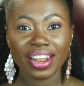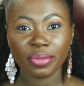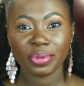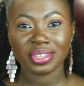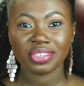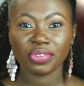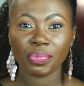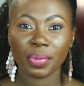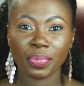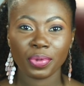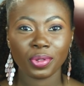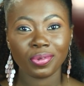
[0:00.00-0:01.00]
Hello beautiful
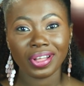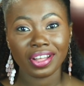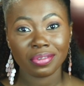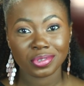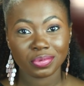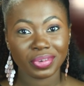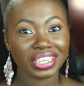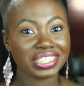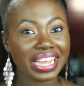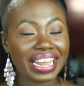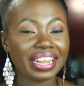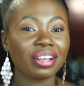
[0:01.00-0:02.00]
people, welcome to my
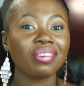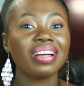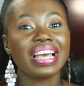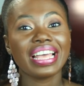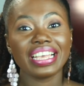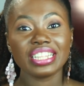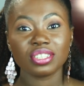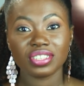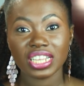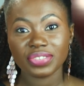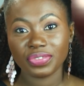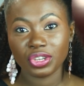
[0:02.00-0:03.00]
channel. In
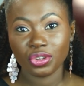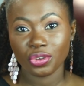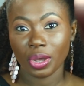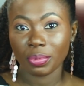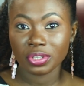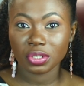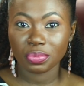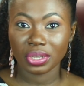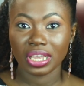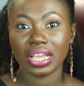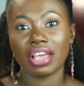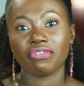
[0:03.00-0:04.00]
today's video, I'm going to
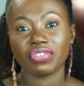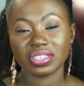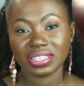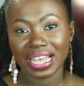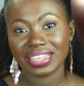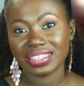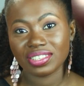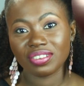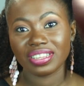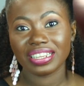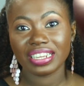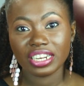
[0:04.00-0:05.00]
be emphasizing on
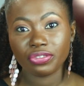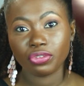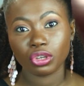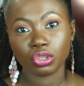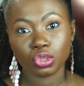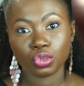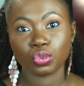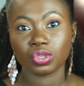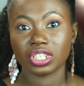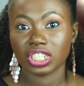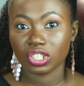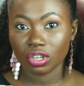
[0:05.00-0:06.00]
the need for you to
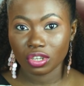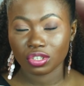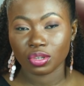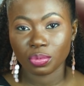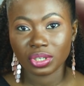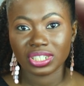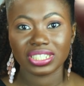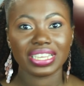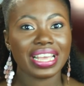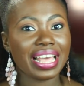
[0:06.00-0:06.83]
detox your body.